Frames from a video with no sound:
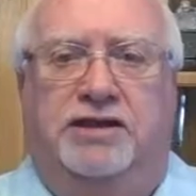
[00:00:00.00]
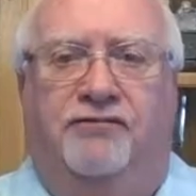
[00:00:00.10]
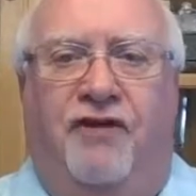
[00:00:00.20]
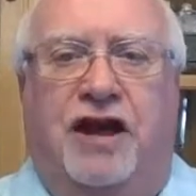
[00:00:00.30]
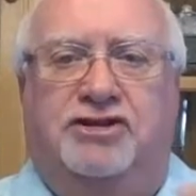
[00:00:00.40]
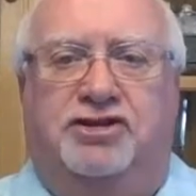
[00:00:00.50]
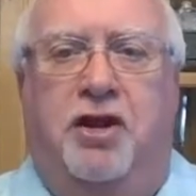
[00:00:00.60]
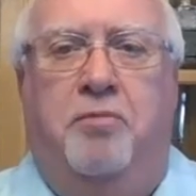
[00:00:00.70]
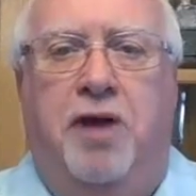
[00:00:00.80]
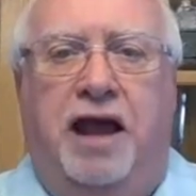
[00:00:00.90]
You find
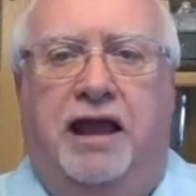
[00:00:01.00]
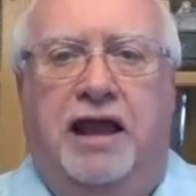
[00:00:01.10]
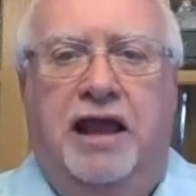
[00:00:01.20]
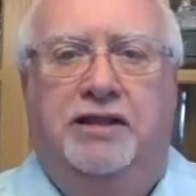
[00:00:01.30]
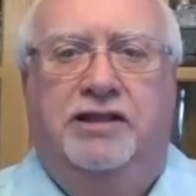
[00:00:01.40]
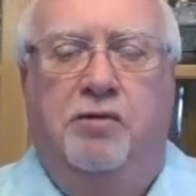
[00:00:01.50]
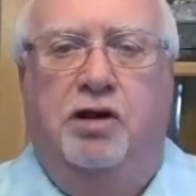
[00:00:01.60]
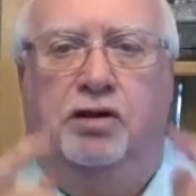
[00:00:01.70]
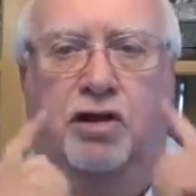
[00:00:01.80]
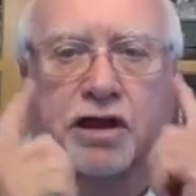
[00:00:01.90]
somebody that
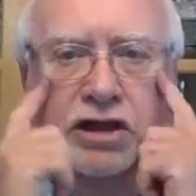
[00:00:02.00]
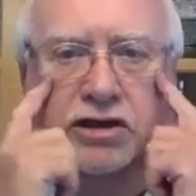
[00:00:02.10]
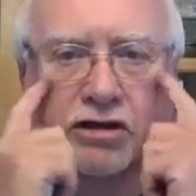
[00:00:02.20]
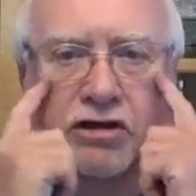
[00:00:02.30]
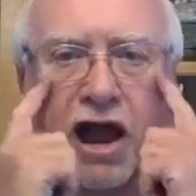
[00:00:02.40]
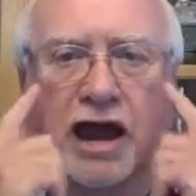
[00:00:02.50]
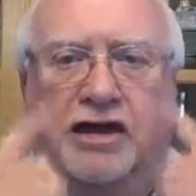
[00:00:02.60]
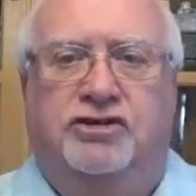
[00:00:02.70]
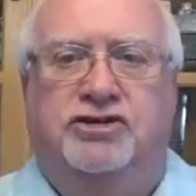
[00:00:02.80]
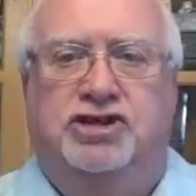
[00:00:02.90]
will look in your
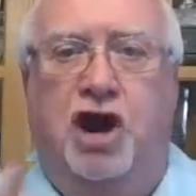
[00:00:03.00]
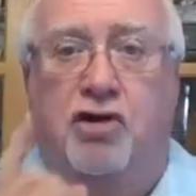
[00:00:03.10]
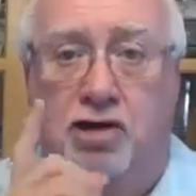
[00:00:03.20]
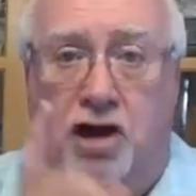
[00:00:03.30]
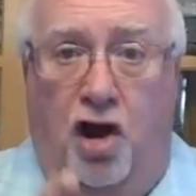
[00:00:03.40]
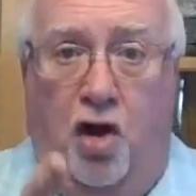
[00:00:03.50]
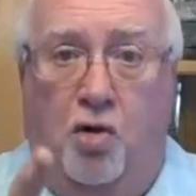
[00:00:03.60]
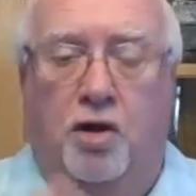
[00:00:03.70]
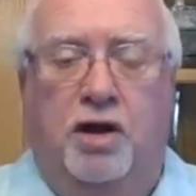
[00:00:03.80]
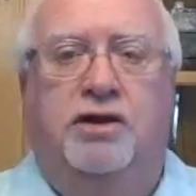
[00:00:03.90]
eyes and shout,
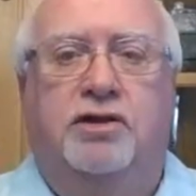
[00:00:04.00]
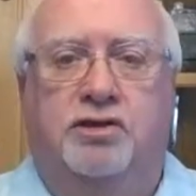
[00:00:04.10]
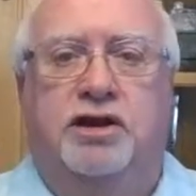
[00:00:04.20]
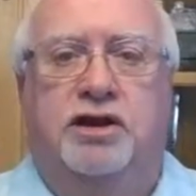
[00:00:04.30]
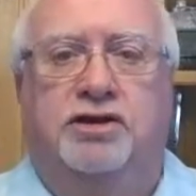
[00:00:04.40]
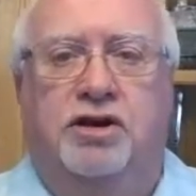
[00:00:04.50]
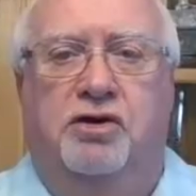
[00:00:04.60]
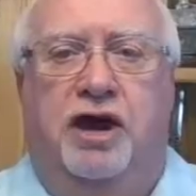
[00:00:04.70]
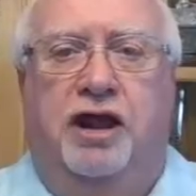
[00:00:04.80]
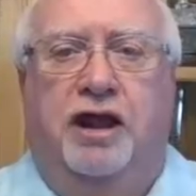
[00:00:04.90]
go, you can
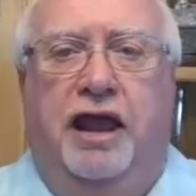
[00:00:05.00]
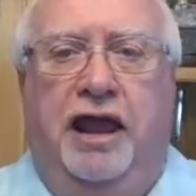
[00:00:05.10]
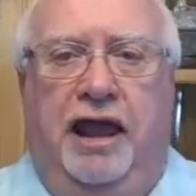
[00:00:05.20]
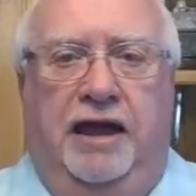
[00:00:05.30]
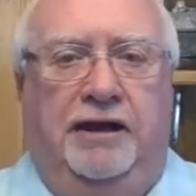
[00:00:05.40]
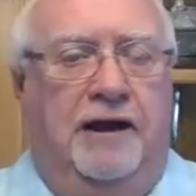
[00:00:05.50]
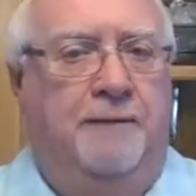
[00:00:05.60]
do it. And